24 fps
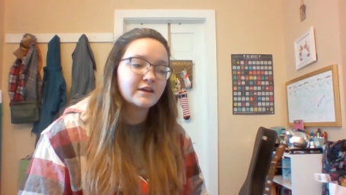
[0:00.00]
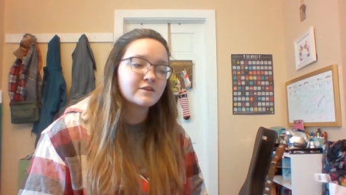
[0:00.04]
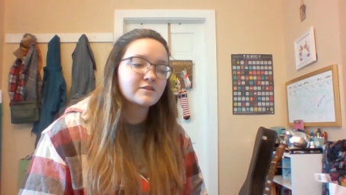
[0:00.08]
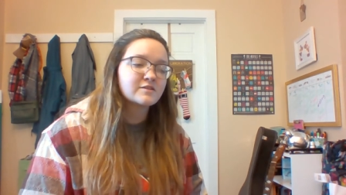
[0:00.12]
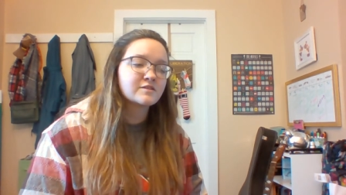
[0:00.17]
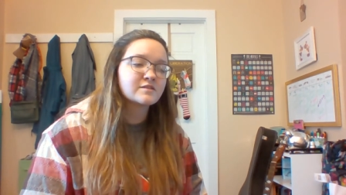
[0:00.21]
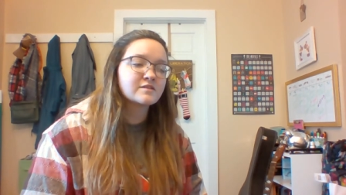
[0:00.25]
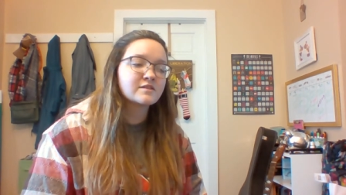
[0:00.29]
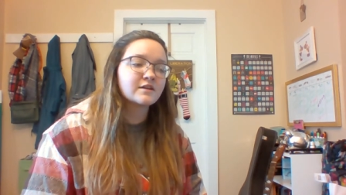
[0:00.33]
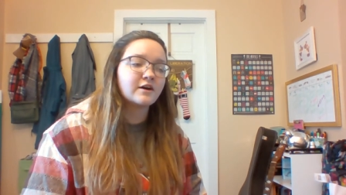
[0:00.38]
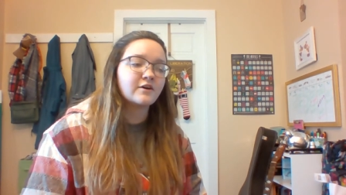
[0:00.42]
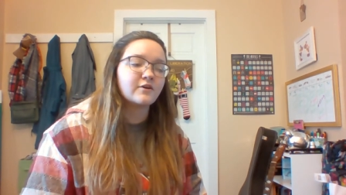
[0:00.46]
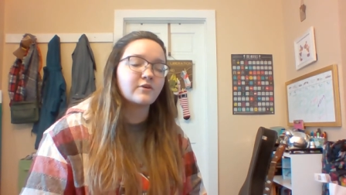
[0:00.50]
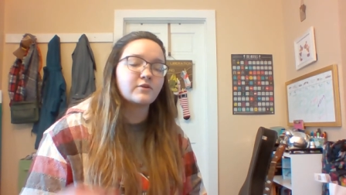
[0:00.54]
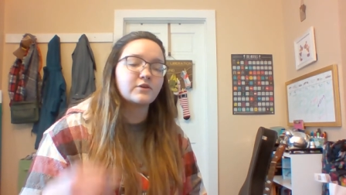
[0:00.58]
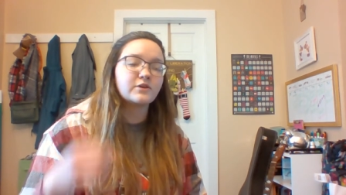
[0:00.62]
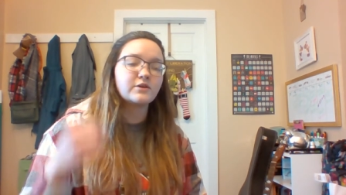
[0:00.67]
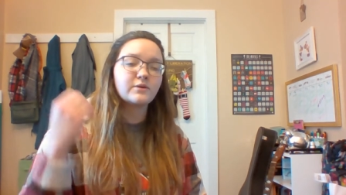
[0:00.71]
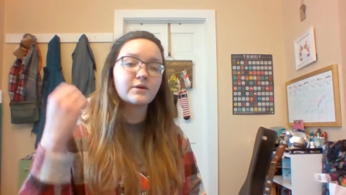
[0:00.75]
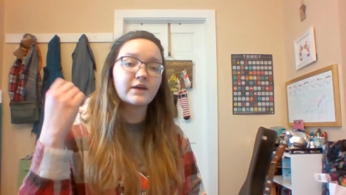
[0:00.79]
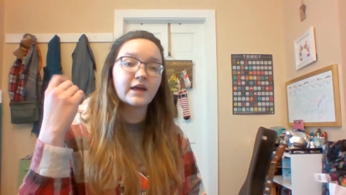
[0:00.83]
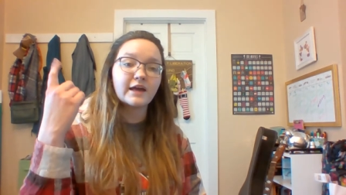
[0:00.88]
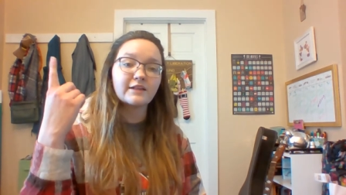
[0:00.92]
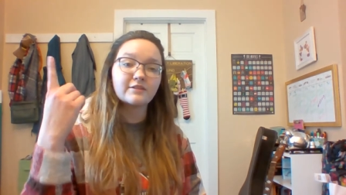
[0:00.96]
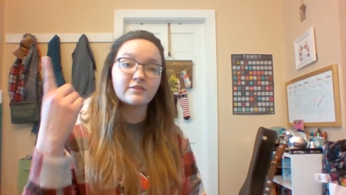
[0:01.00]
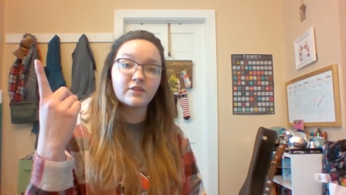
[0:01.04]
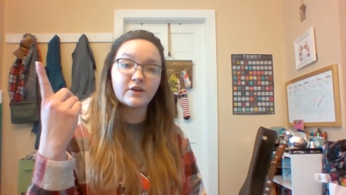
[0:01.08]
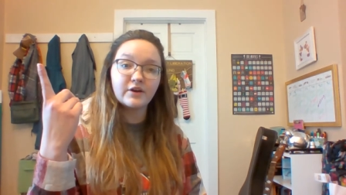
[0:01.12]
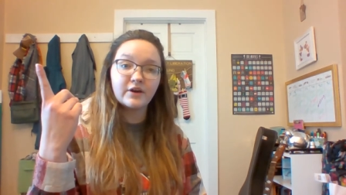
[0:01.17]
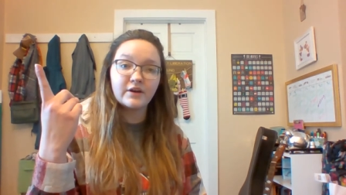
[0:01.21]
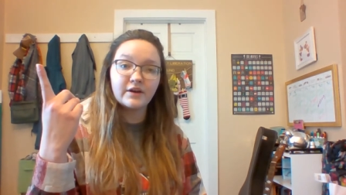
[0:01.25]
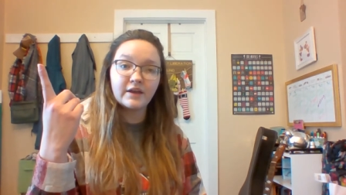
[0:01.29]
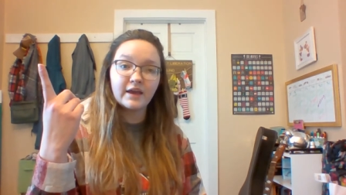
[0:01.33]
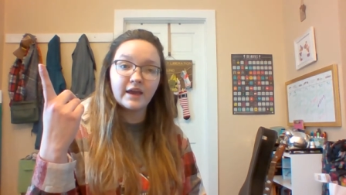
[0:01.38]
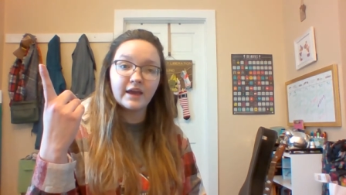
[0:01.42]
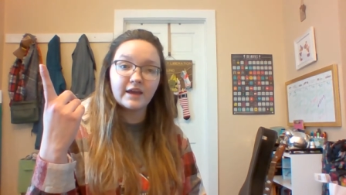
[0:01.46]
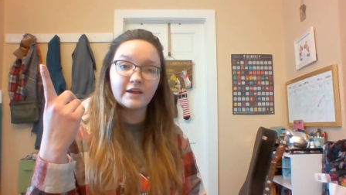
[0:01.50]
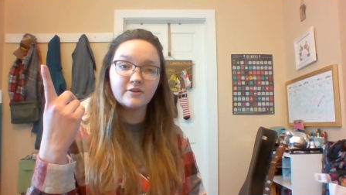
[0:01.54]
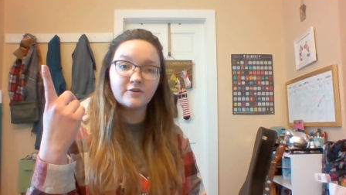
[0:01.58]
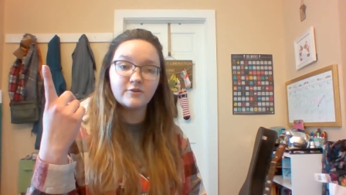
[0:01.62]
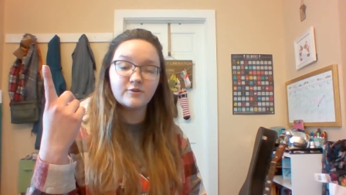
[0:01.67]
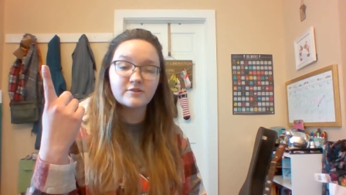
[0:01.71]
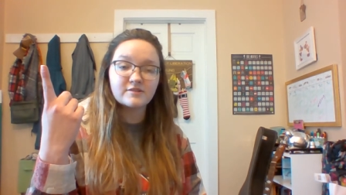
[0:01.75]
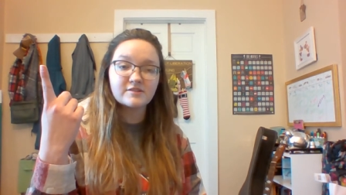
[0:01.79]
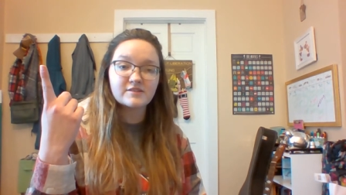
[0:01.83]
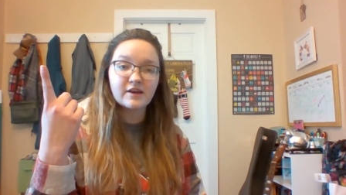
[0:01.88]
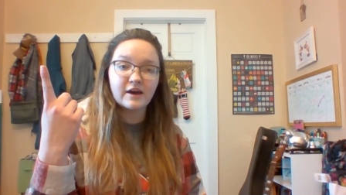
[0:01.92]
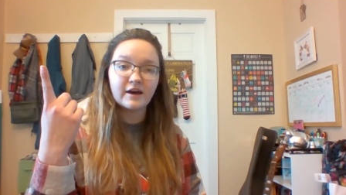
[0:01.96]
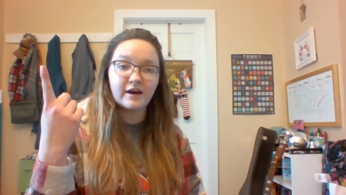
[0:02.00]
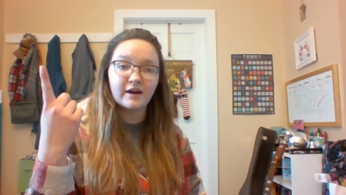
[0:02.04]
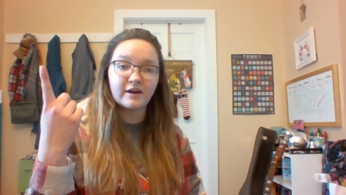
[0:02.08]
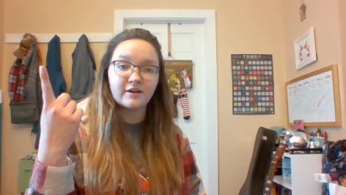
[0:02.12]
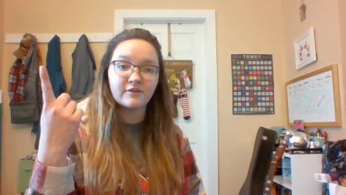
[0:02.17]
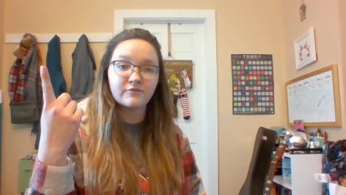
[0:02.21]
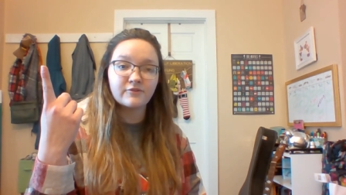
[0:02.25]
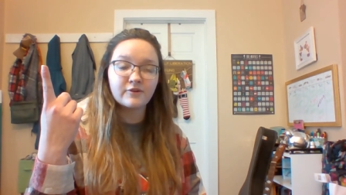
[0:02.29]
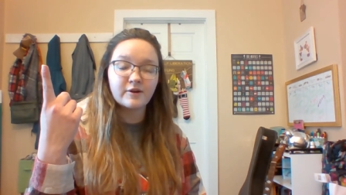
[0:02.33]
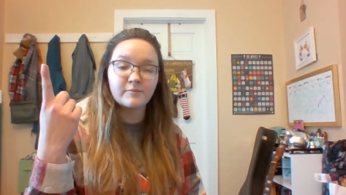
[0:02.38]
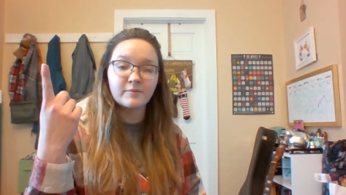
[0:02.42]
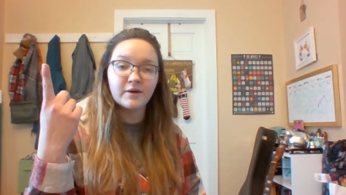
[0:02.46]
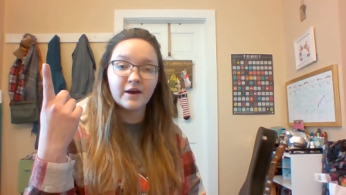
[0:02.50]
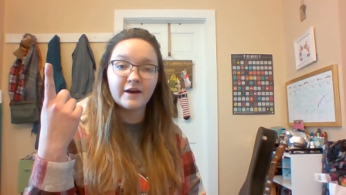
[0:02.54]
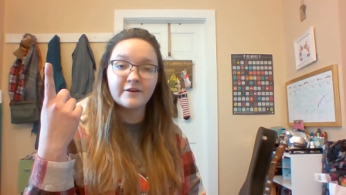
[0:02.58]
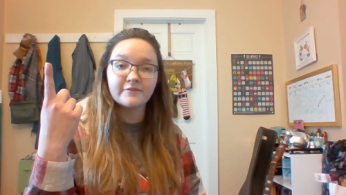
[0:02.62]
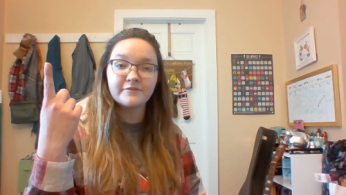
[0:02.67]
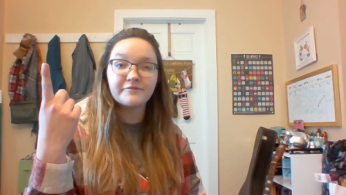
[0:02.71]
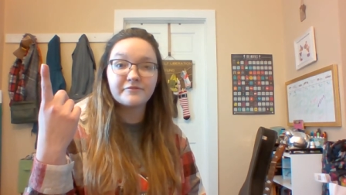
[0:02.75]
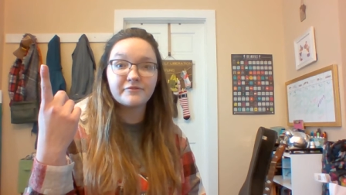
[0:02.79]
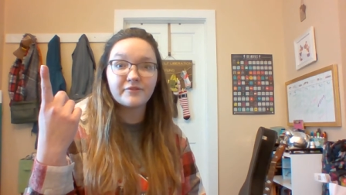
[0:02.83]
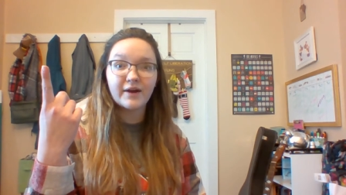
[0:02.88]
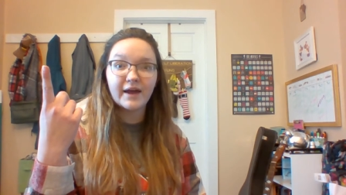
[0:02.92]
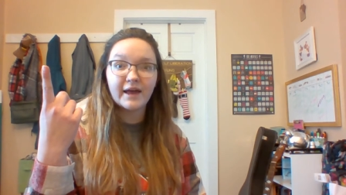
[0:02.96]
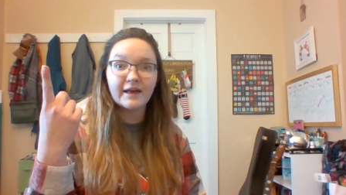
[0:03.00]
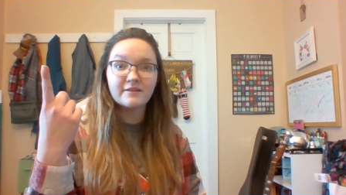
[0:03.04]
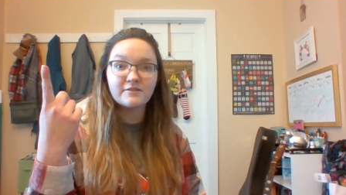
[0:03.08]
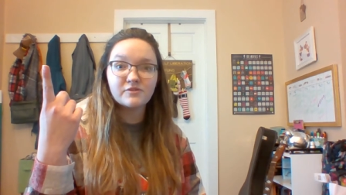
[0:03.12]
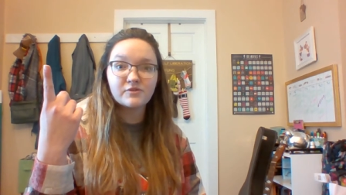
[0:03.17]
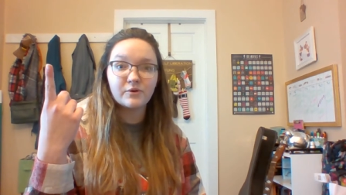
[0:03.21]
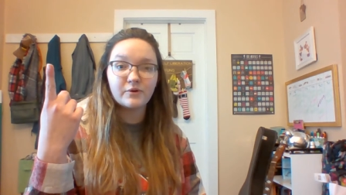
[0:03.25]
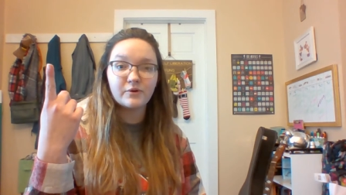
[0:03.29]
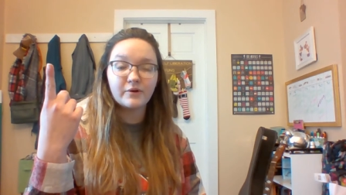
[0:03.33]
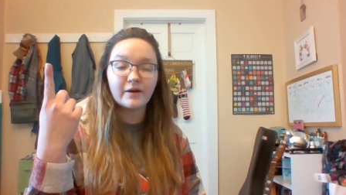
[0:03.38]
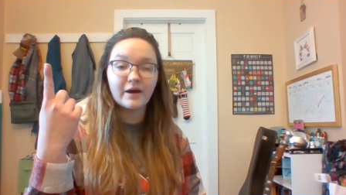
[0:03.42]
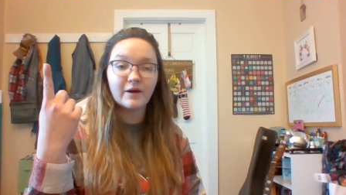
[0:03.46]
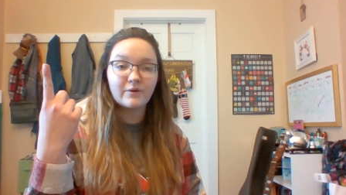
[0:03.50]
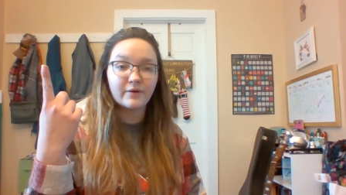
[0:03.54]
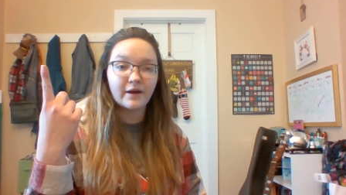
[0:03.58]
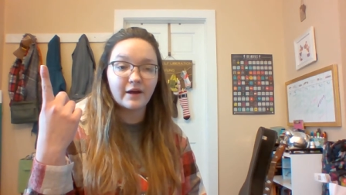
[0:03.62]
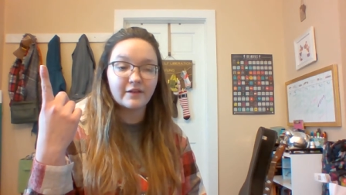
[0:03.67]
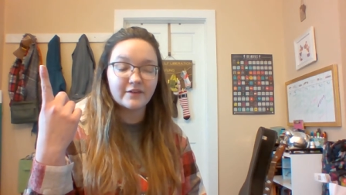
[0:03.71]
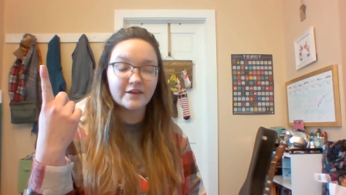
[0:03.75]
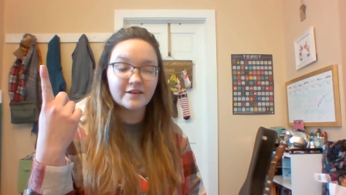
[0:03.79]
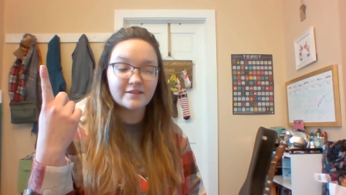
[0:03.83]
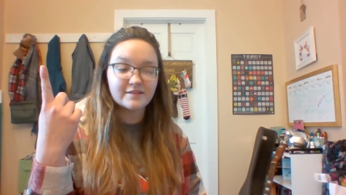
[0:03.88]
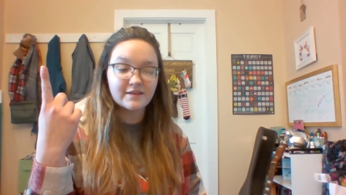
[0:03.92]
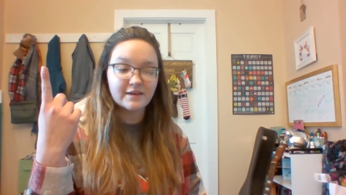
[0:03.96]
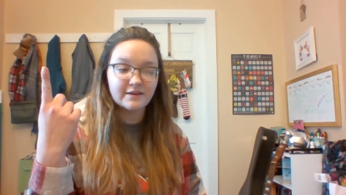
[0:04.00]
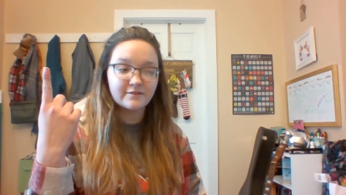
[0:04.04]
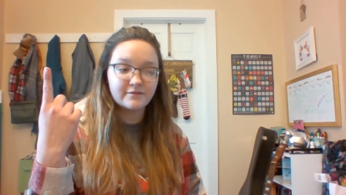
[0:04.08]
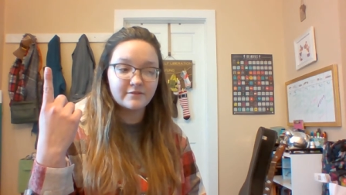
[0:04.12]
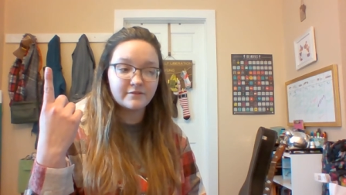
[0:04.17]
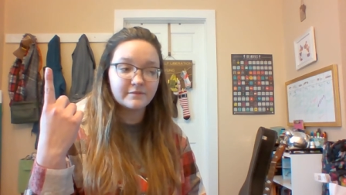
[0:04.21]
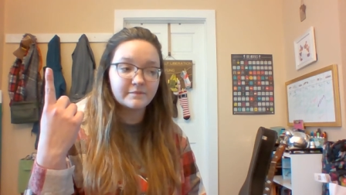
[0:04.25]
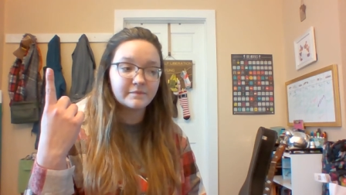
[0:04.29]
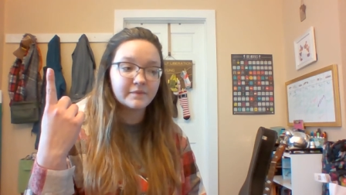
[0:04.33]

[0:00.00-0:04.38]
So, you can learn a new song from a friend or a relative.